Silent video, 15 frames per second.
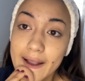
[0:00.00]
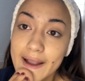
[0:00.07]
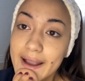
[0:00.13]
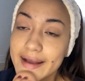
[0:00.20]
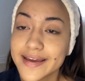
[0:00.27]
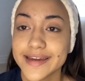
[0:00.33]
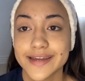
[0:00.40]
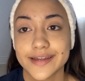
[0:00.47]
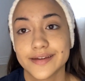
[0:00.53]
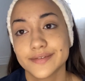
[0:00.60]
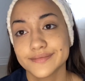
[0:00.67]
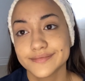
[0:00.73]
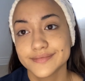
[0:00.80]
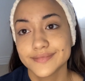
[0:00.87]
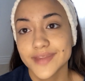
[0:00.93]
I
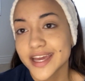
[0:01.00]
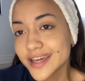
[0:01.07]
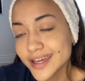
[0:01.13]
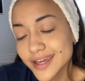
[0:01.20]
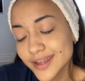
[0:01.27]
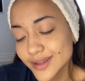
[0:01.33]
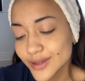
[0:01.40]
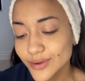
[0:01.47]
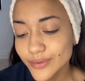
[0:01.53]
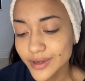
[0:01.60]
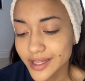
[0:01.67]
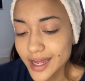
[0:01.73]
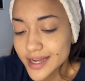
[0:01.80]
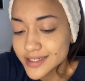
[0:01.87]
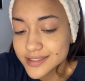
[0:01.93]
can't do
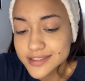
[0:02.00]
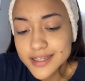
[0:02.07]
it. I just